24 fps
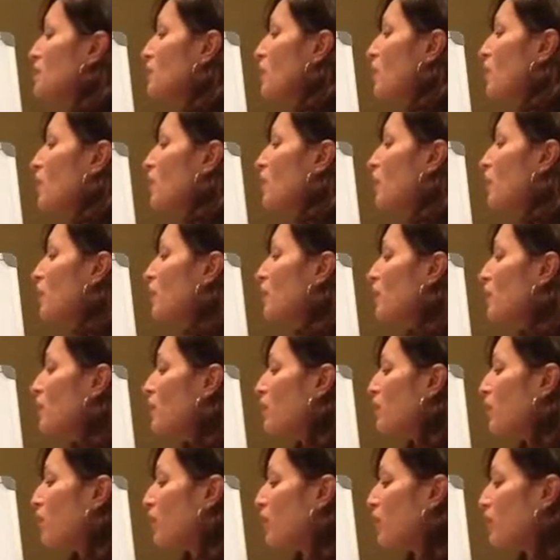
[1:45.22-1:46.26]
column up
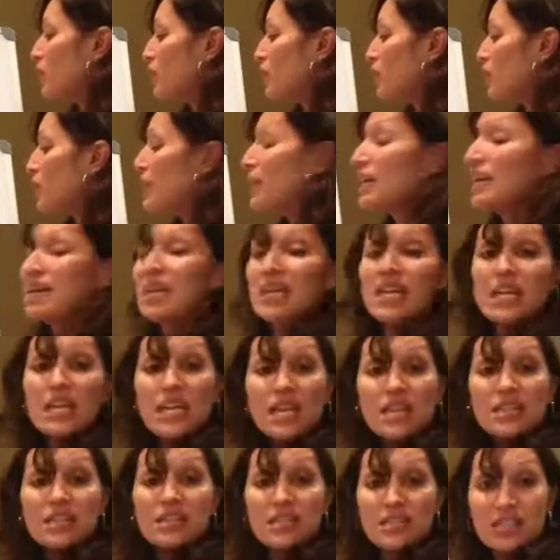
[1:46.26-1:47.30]
here,
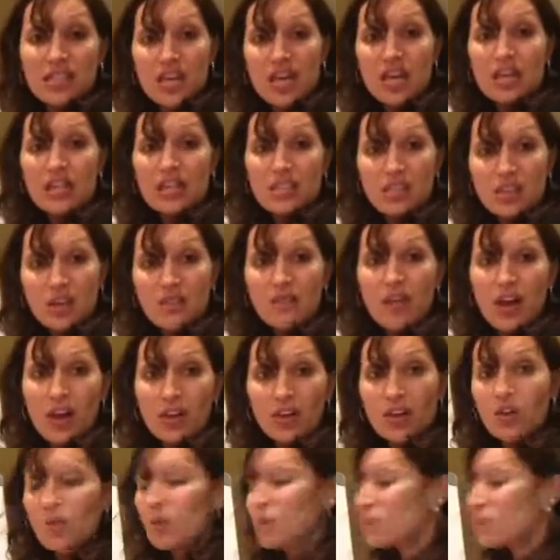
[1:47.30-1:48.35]
he is a tens value